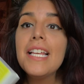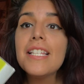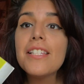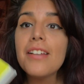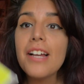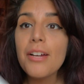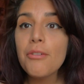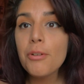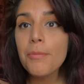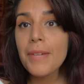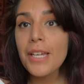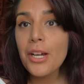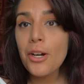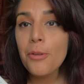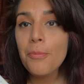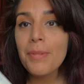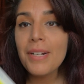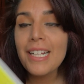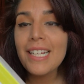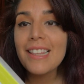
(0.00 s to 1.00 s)
So I will be
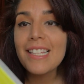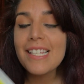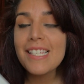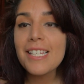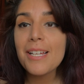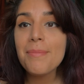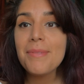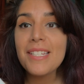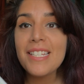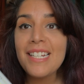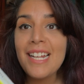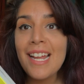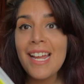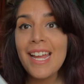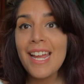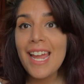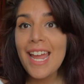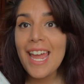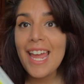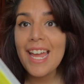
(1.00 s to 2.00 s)
opening this up
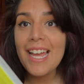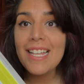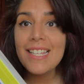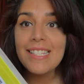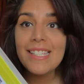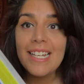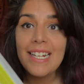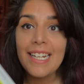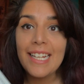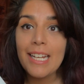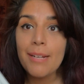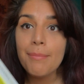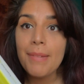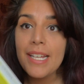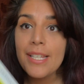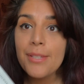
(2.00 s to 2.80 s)
today and sending in my